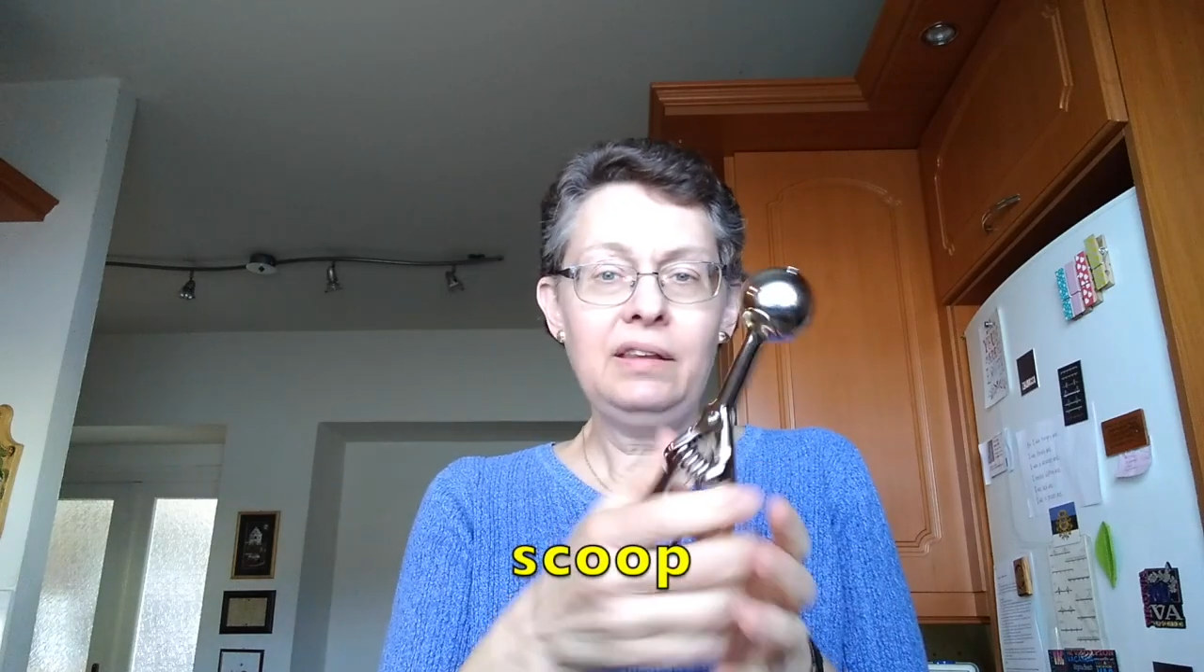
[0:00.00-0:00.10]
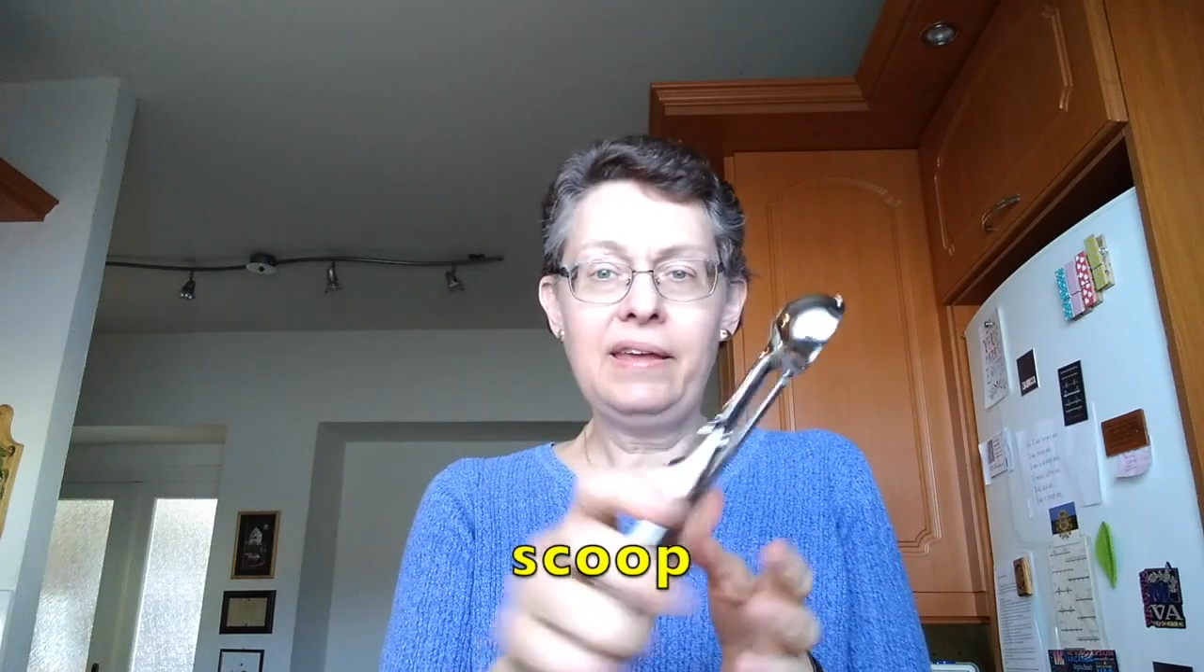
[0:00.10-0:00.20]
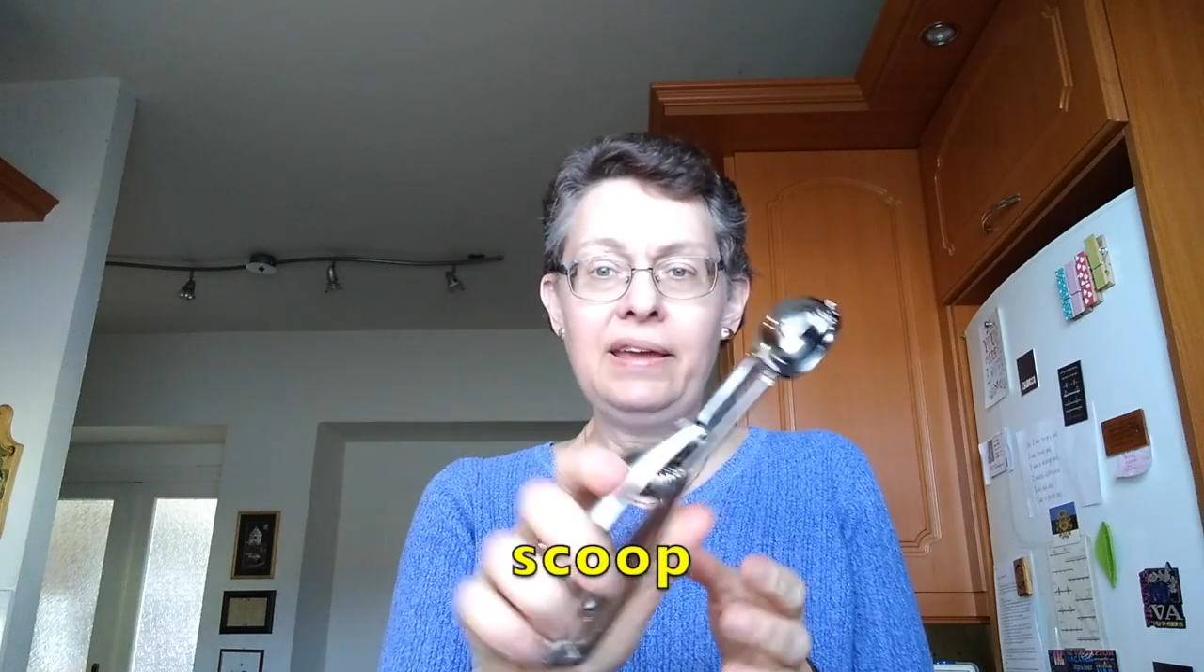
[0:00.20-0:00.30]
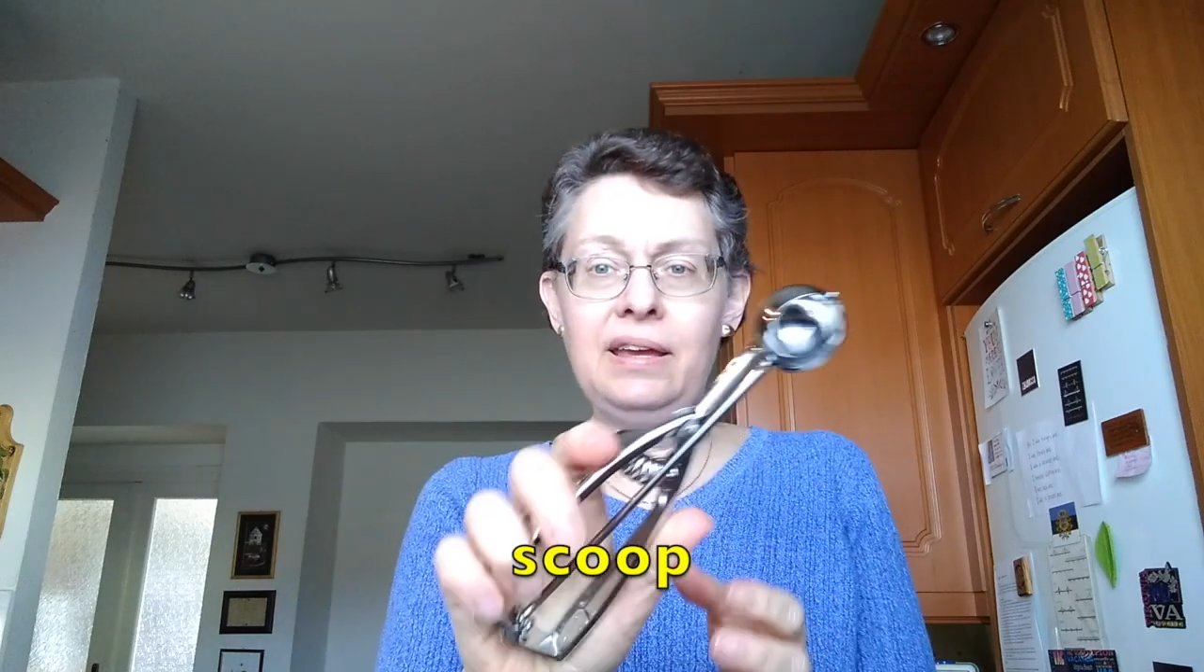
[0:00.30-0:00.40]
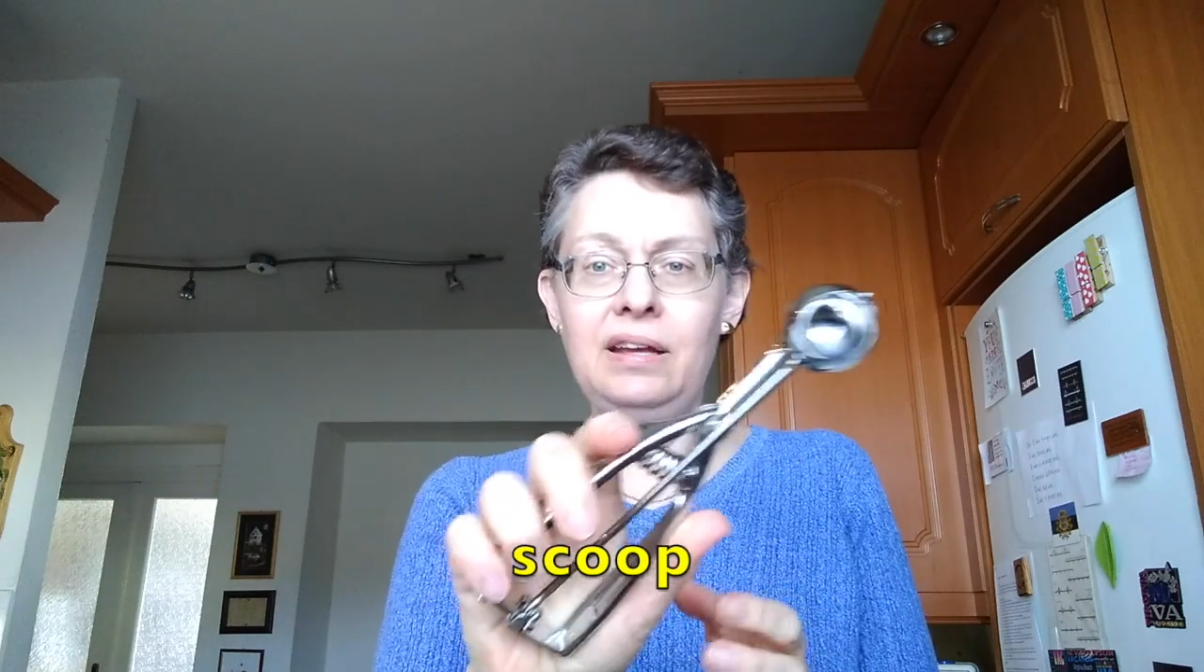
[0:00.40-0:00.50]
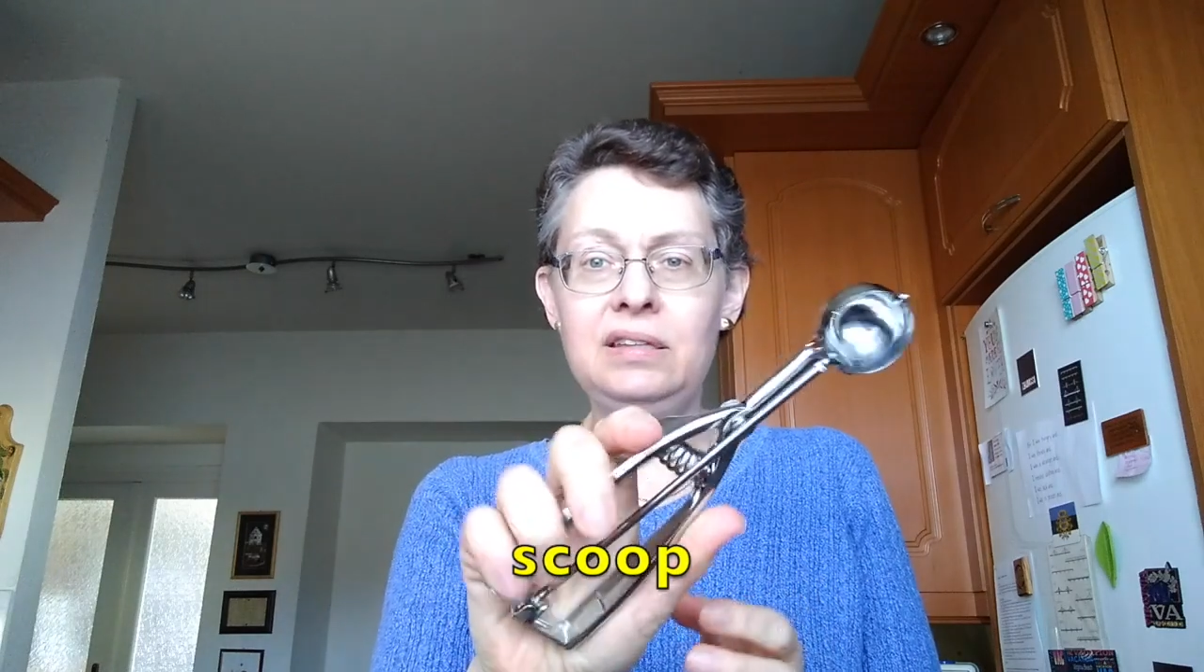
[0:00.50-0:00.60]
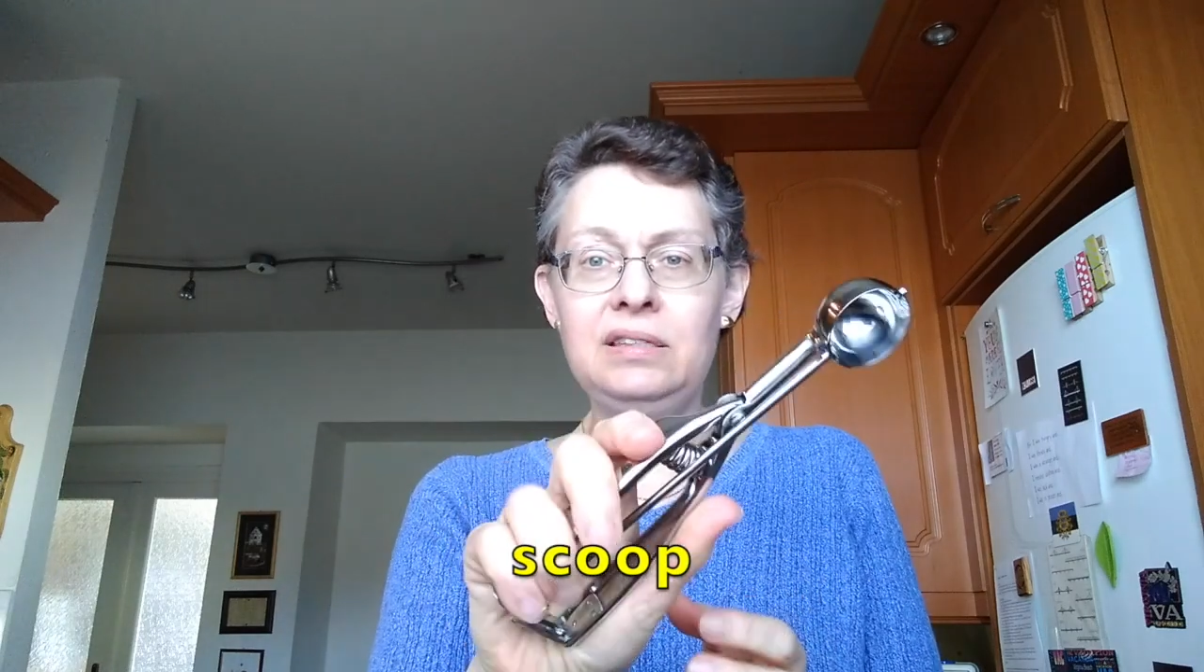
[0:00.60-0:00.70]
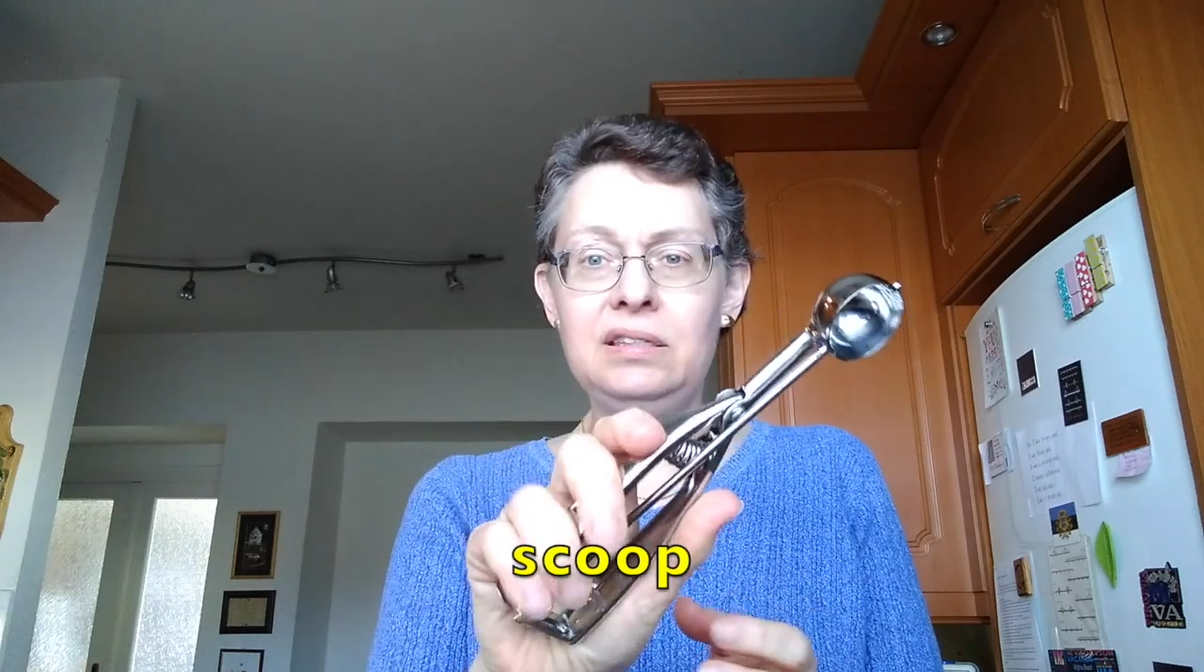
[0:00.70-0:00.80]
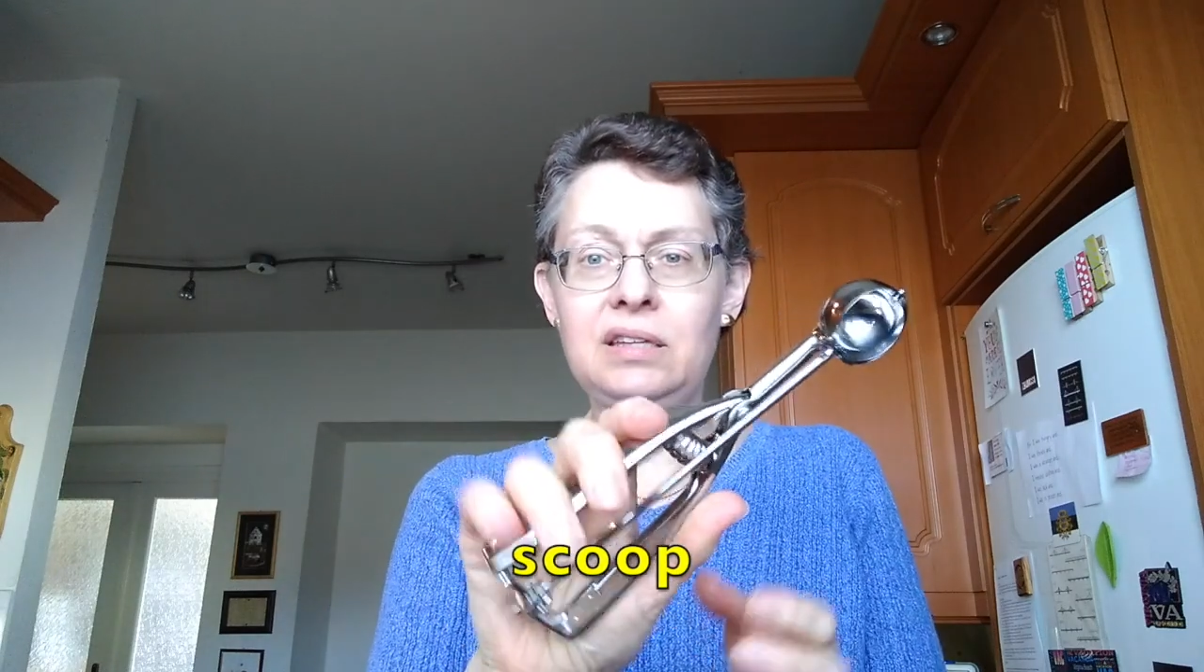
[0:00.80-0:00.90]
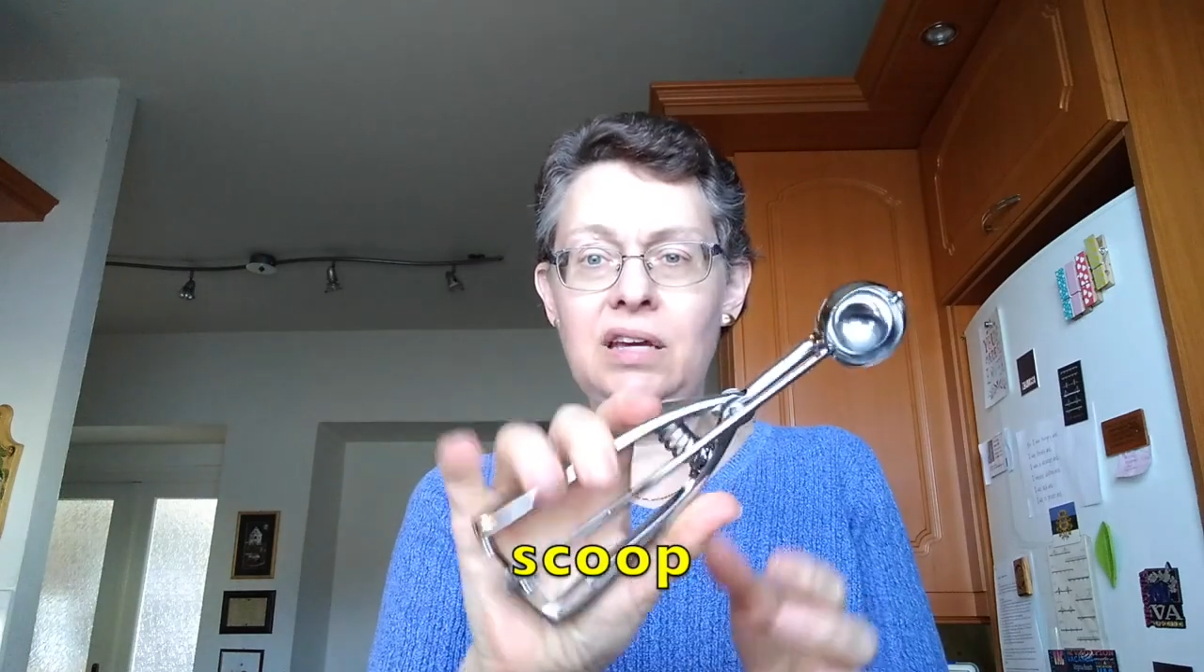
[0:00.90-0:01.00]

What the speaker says: like it because it's